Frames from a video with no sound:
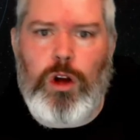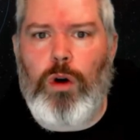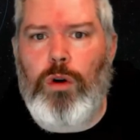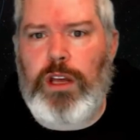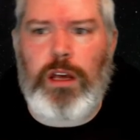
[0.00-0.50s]

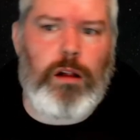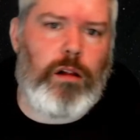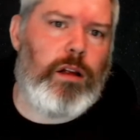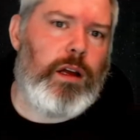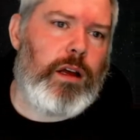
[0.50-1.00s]
Go
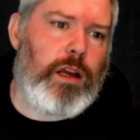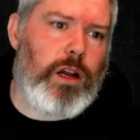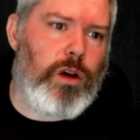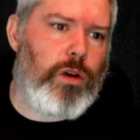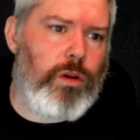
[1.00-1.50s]
kill,
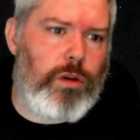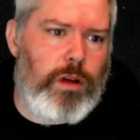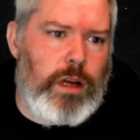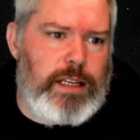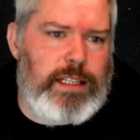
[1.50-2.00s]

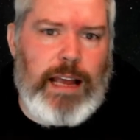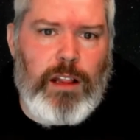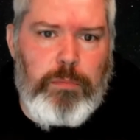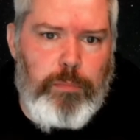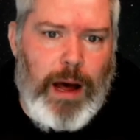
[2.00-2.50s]

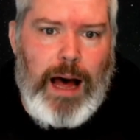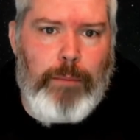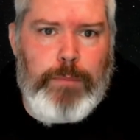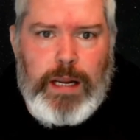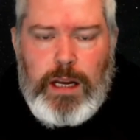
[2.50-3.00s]
Silent Bob
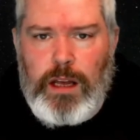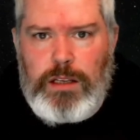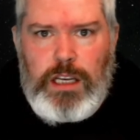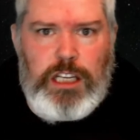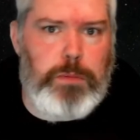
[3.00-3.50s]
because
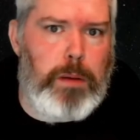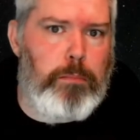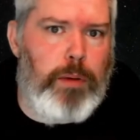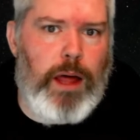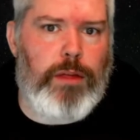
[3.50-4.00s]
he's been
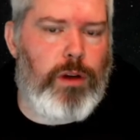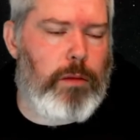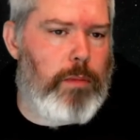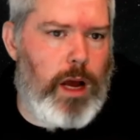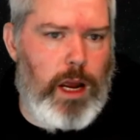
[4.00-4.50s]
bothering
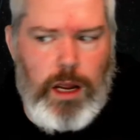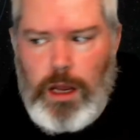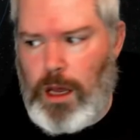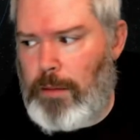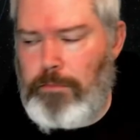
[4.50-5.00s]
my
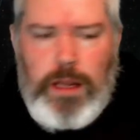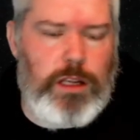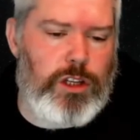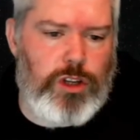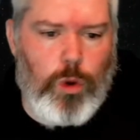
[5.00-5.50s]

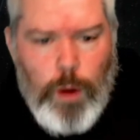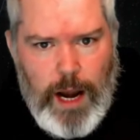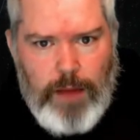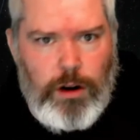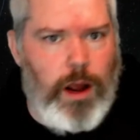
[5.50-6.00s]
minions or
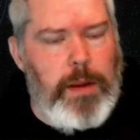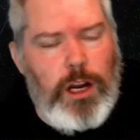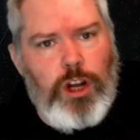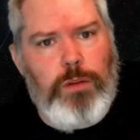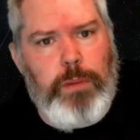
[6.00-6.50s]
whatever. I mean, it
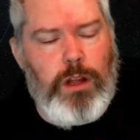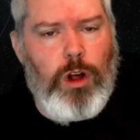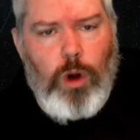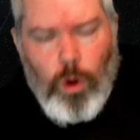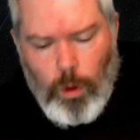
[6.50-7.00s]
could be a
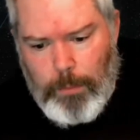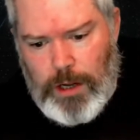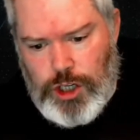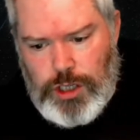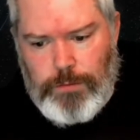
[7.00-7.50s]
whole
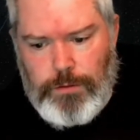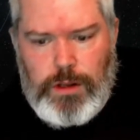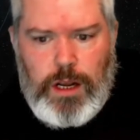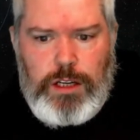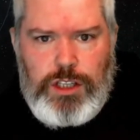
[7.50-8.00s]
bunch of different
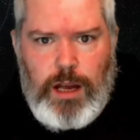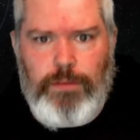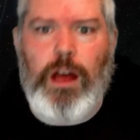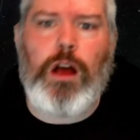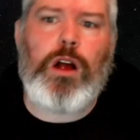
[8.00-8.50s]
kind of stuff.
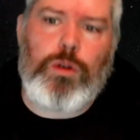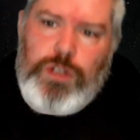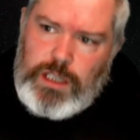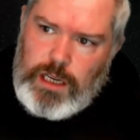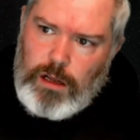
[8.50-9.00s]
Go
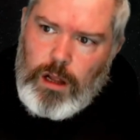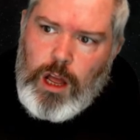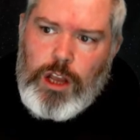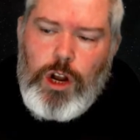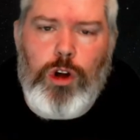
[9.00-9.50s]
steal,
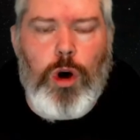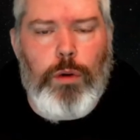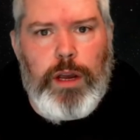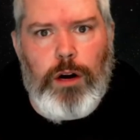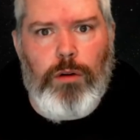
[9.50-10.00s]
go
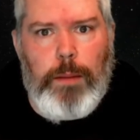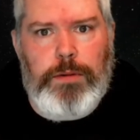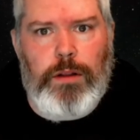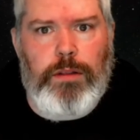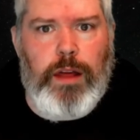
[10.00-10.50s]

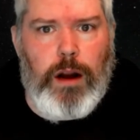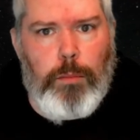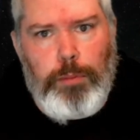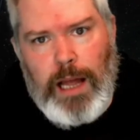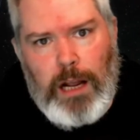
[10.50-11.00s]
interrupt their
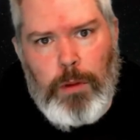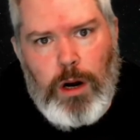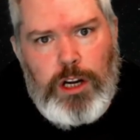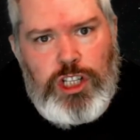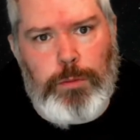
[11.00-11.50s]
black
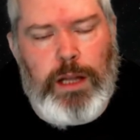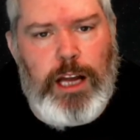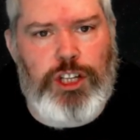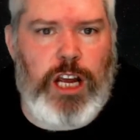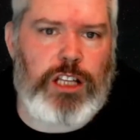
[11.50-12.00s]
market supply
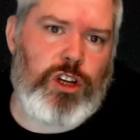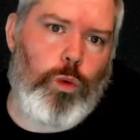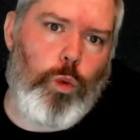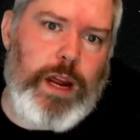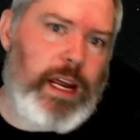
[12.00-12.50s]
chain so
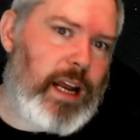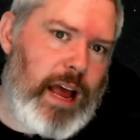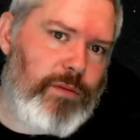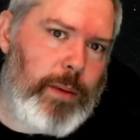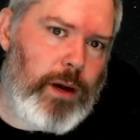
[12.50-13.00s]
we can
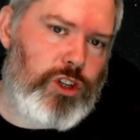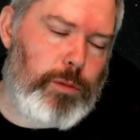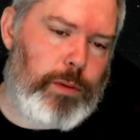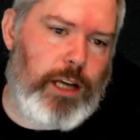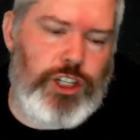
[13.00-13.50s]
have a better
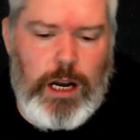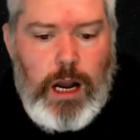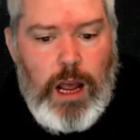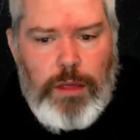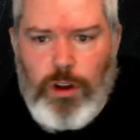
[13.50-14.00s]
supply chain.
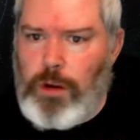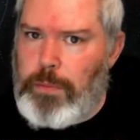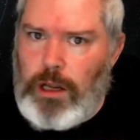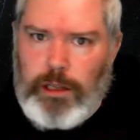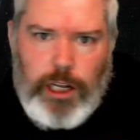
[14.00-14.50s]
There could
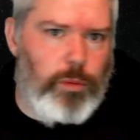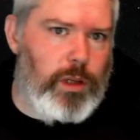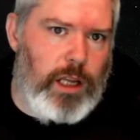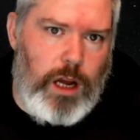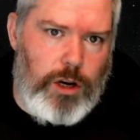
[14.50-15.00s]
be
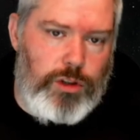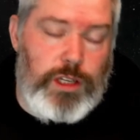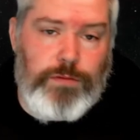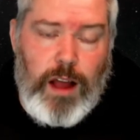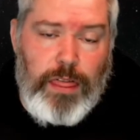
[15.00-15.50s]
literally hundreds,
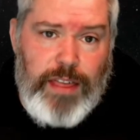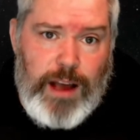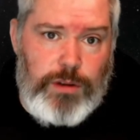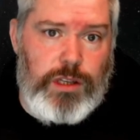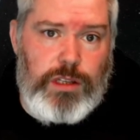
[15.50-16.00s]
if not
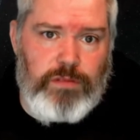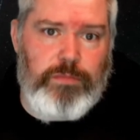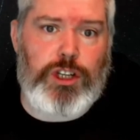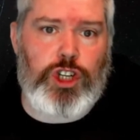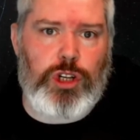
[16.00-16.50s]
thousands, of
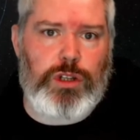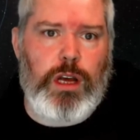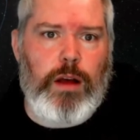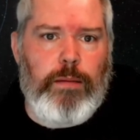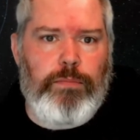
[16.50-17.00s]
missions
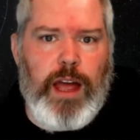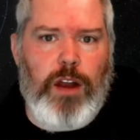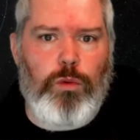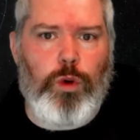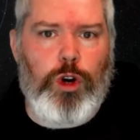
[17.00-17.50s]
that
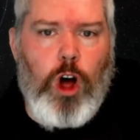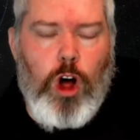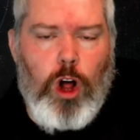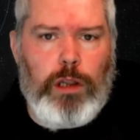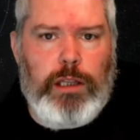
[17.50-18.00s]
would
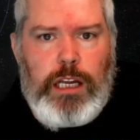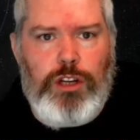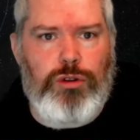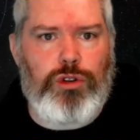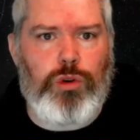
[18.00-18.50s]
all
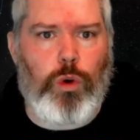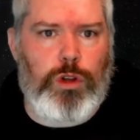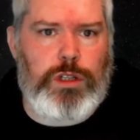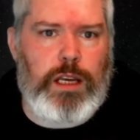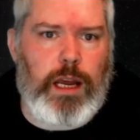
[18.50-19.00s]
lead you
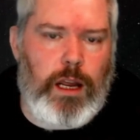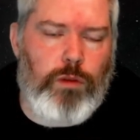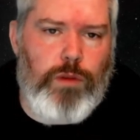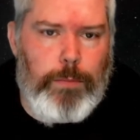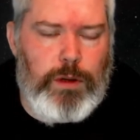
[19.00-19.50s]
towards getting
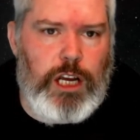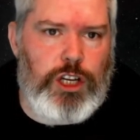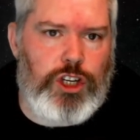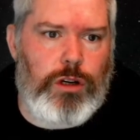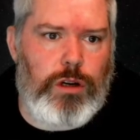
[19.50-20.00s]

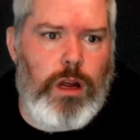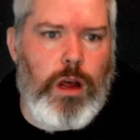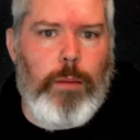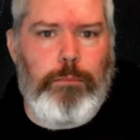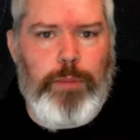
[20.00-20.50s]
reputation
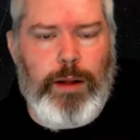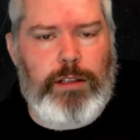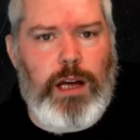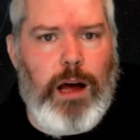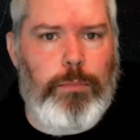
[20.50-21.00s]
built
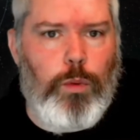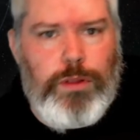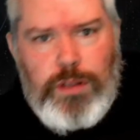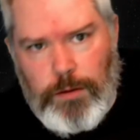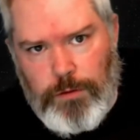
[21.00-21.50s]
up
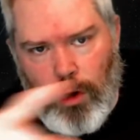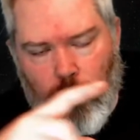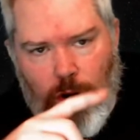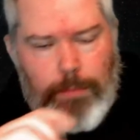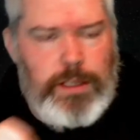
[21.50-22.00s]
with different
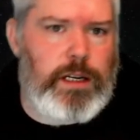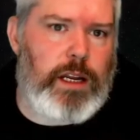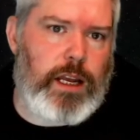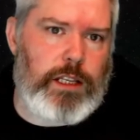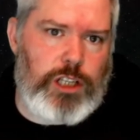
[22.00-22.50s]
crime
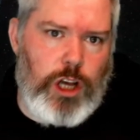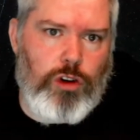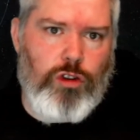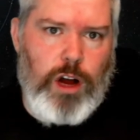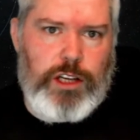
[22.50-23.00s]
syndicates
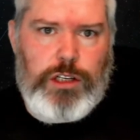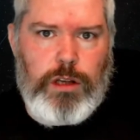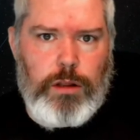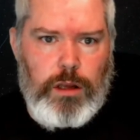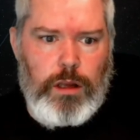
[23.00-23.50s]
across
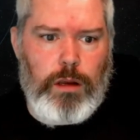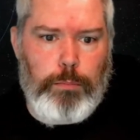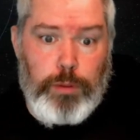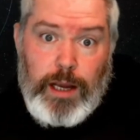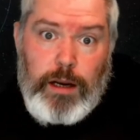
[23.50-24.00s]
the
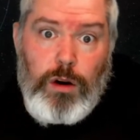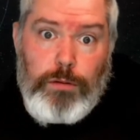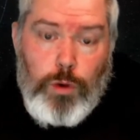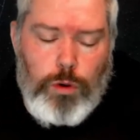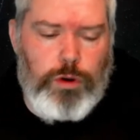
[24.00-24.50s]
planet
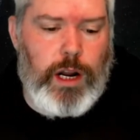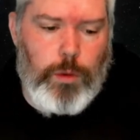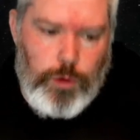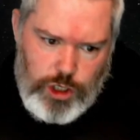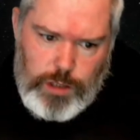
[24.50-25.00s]
of Quarterdeck,
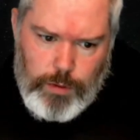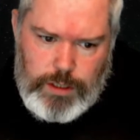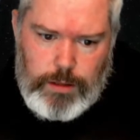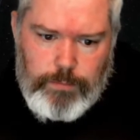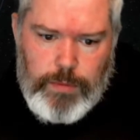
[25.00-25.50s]
which is a prison.